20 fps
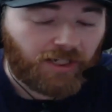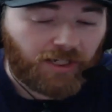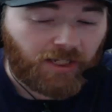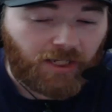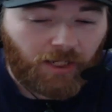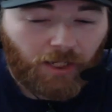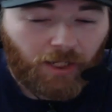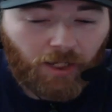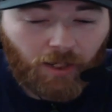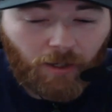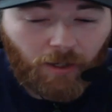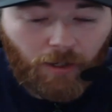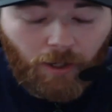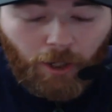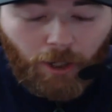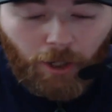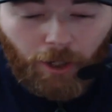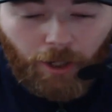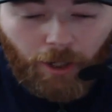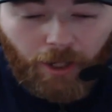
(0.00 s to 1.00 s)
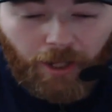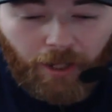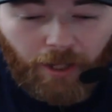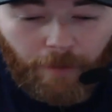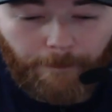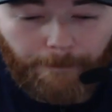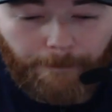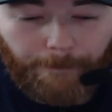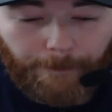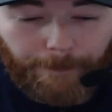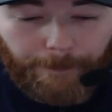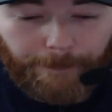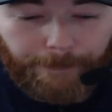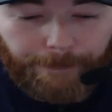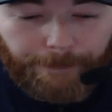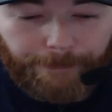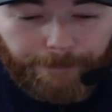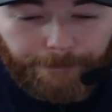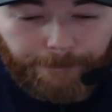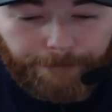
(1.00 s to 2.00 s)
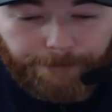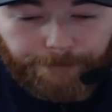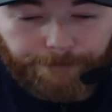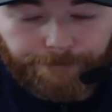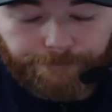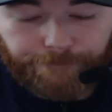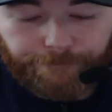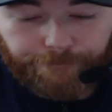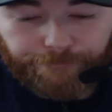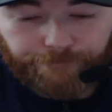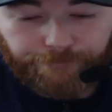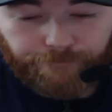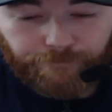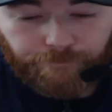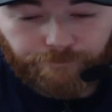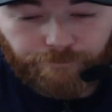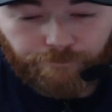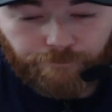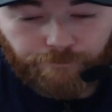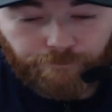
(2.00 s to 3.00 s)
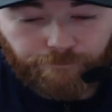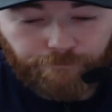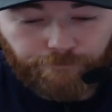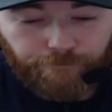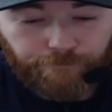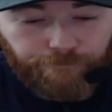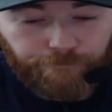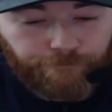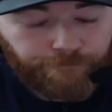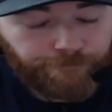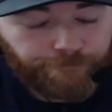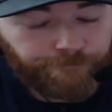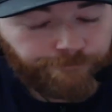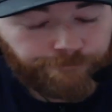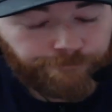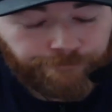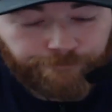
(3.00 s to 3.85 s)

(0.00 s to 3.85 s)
Nobody speaks.